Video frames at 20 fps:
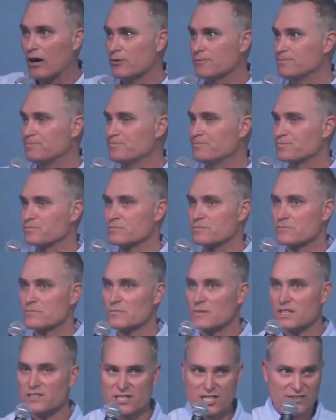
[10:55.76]
out
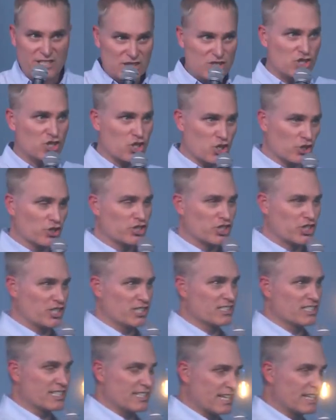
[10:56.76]
to these
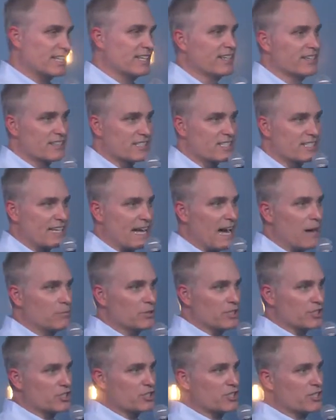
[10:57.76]
churches that he had
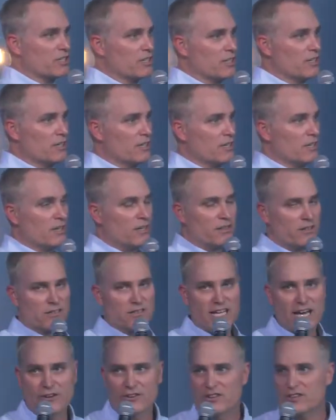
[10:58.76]
established.
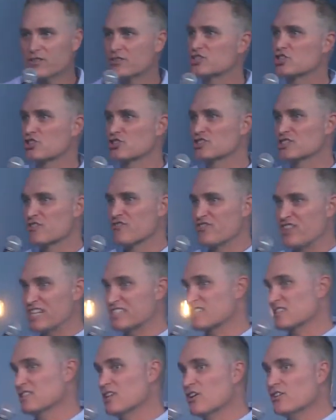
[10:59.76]
The letter to the church of
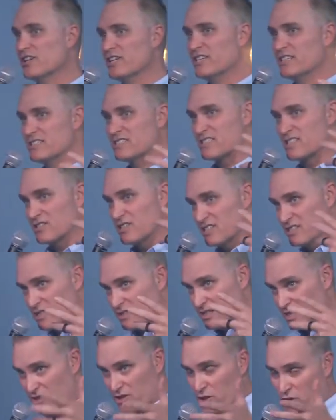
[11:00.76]
Thessalonians,
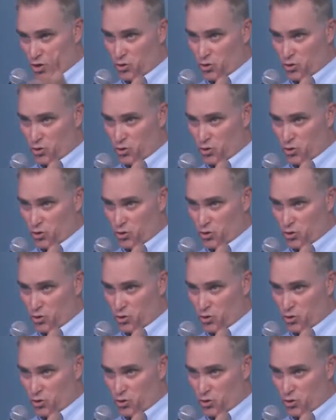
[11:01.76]
the, the,